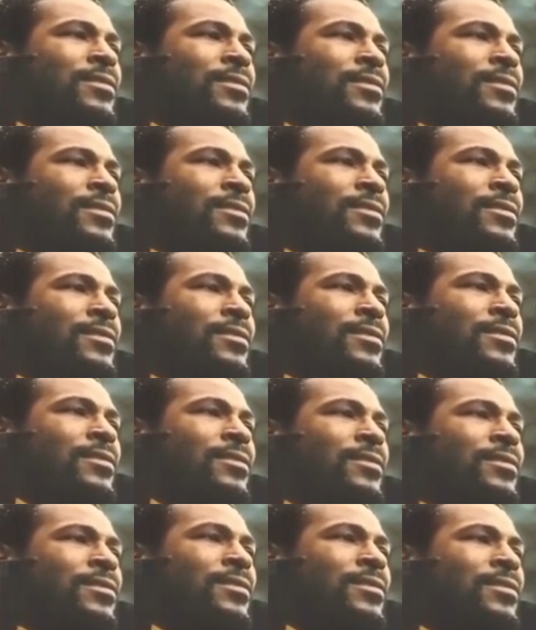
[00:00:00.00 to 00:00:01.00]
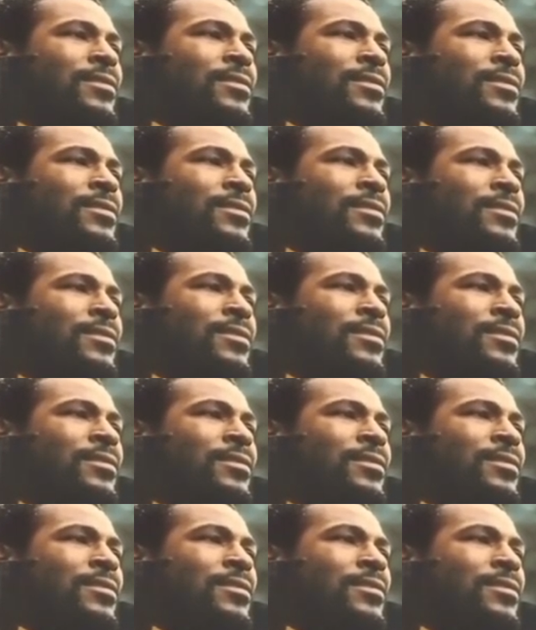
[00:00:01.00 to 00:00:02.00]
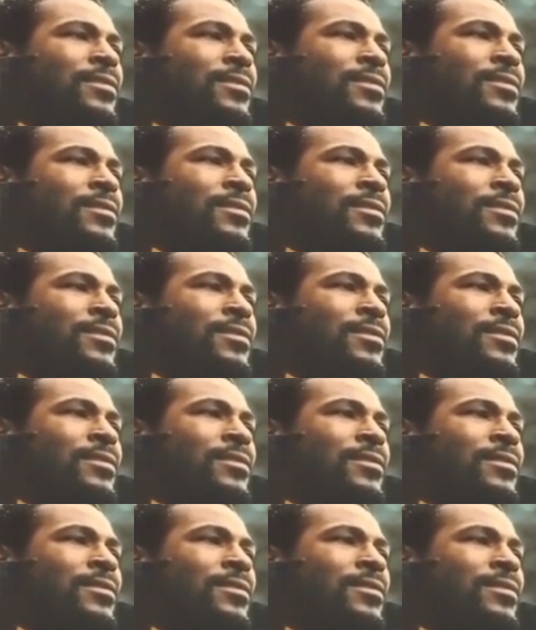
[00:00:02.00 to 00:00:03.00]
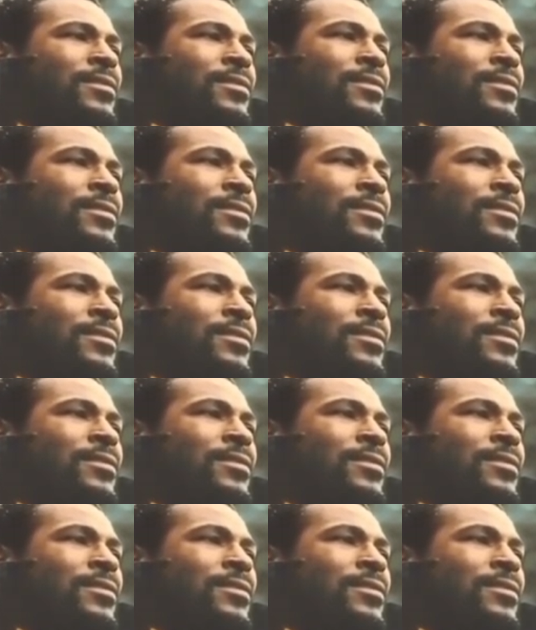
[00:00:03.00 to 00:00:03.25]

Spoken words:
The person shown says nothing.